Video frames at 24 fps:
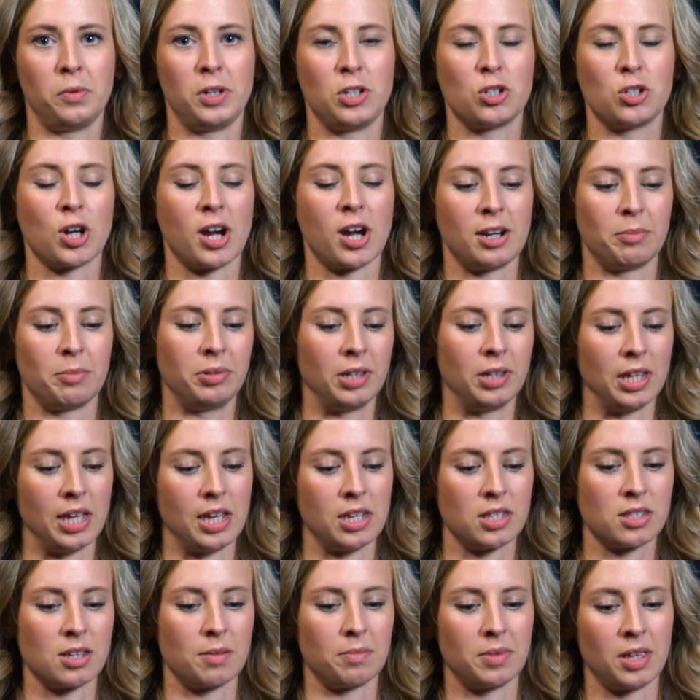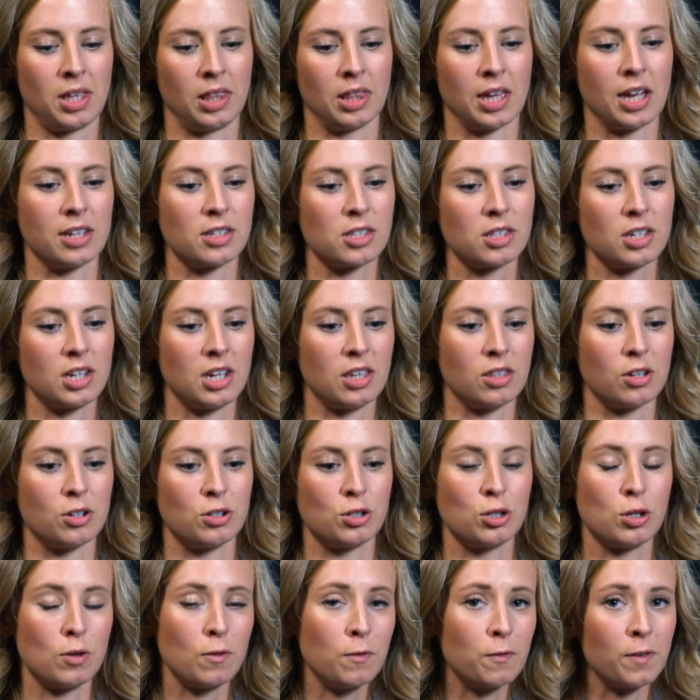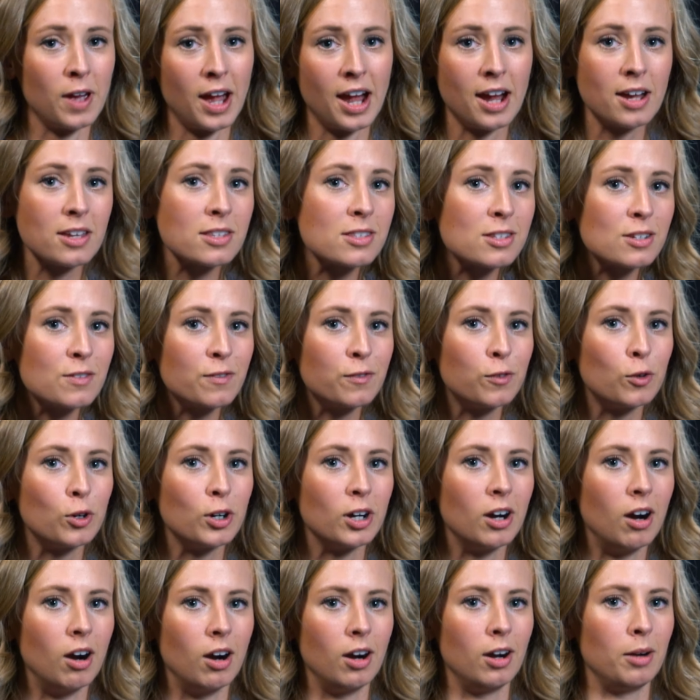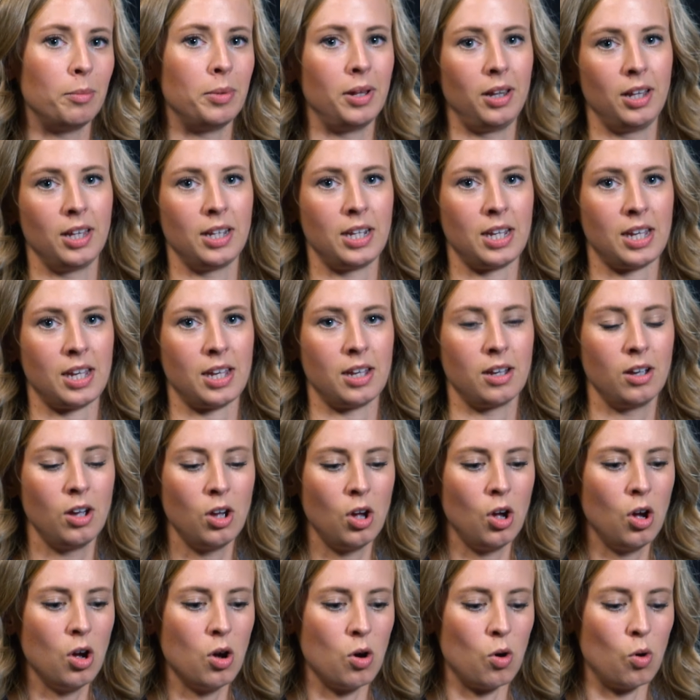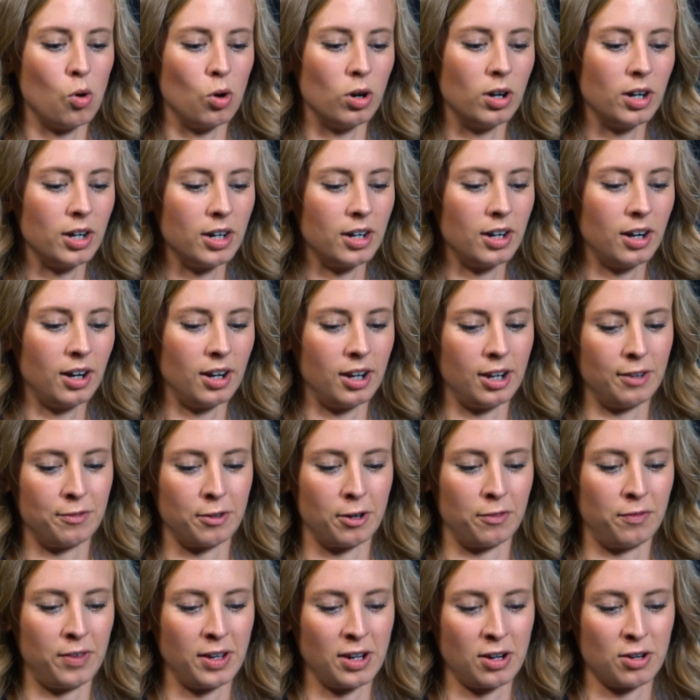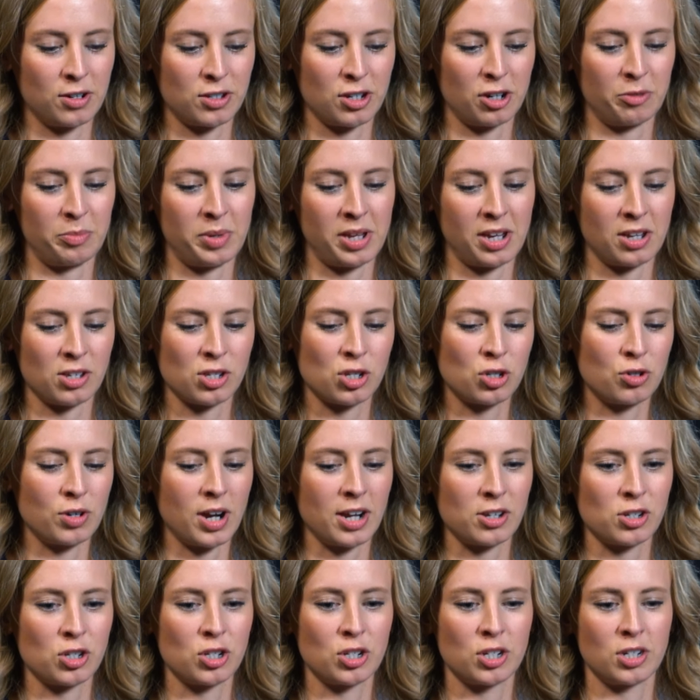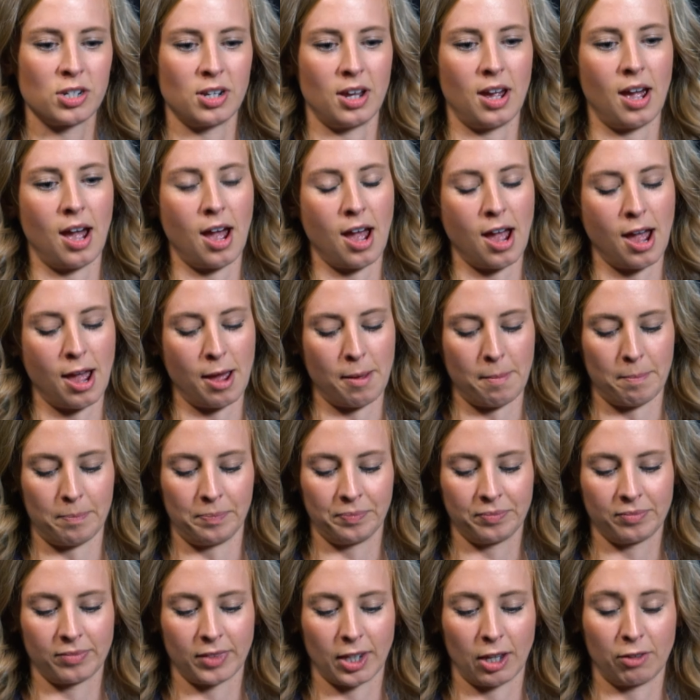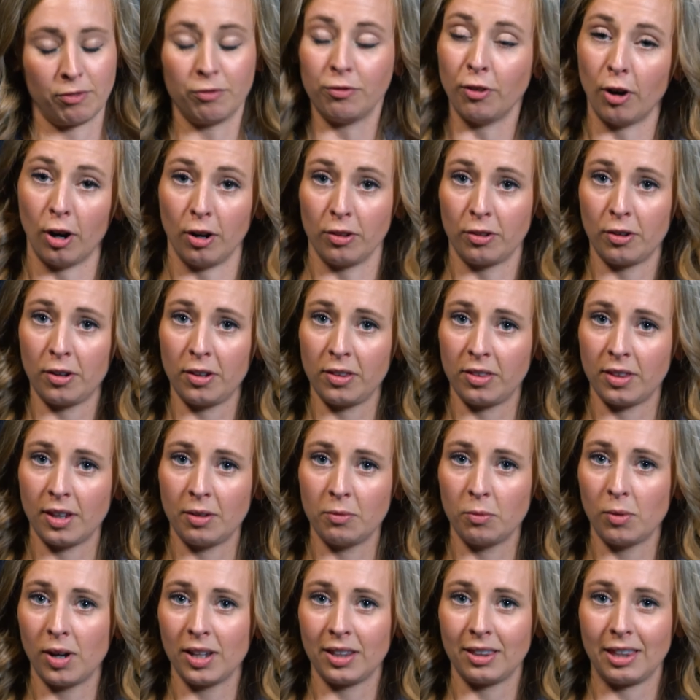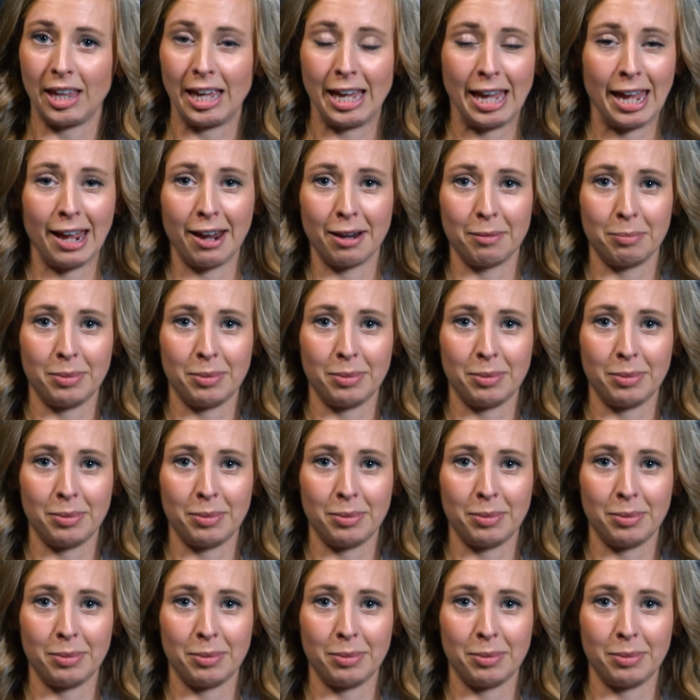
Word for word: we try to play something that's either too fast for our ability or if our fingers are being stretched um, farther than what they can